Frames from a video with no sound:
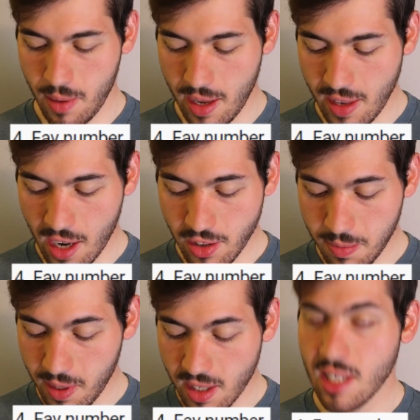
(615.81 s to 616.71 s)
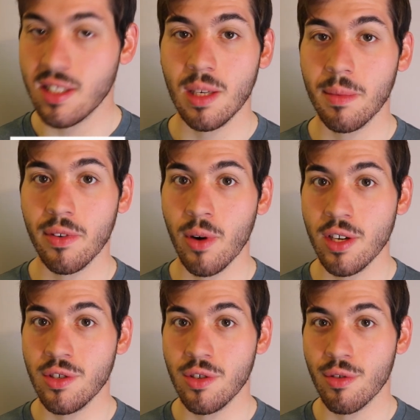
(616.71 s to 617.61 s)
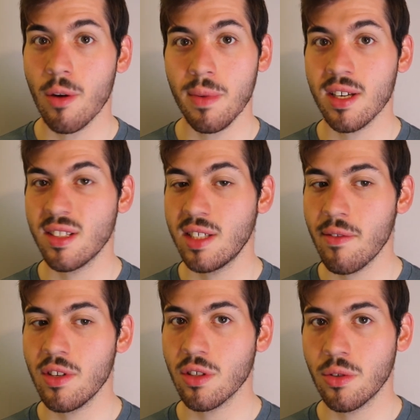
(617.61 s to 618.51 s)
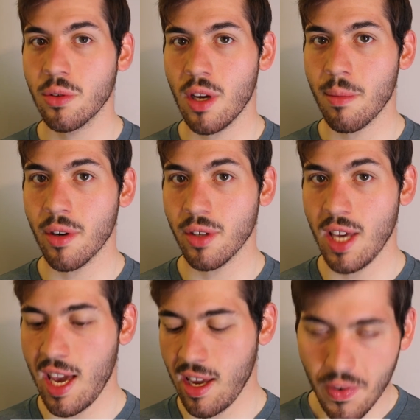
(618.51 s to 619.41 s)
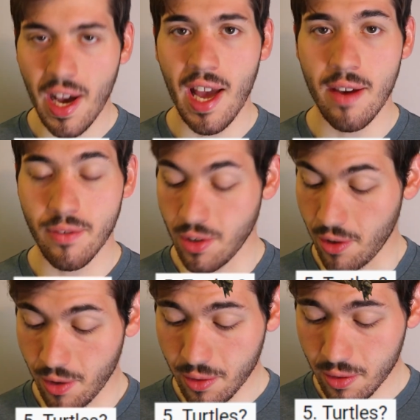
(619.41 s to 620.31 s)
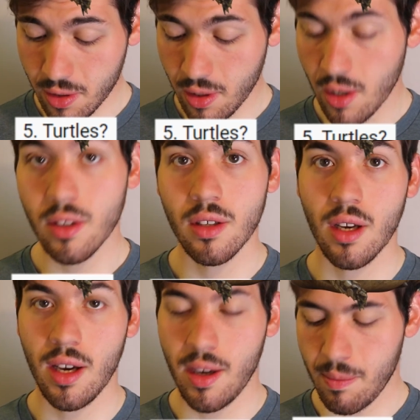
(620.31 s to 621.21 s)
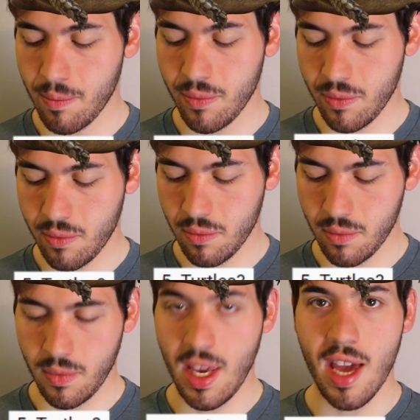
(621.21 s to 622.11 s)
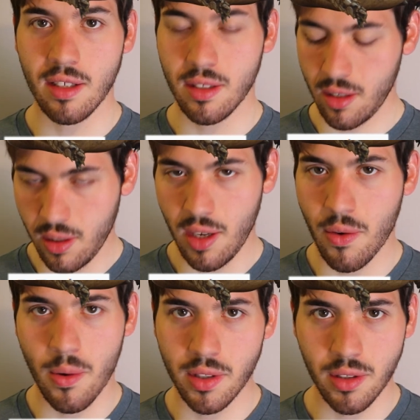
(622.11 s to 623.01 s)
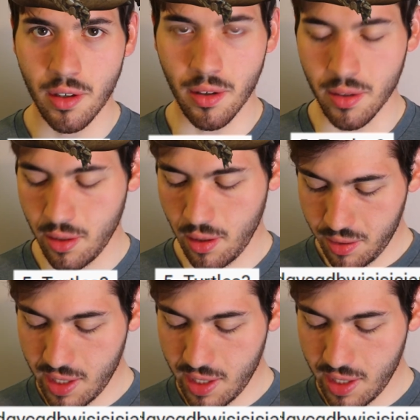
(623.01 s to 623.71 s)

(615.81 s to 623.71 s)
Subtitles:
And not just because that's the number of questions you wrote, because 7's a cool number, okay? Five, turtles? Yes, of course turtles.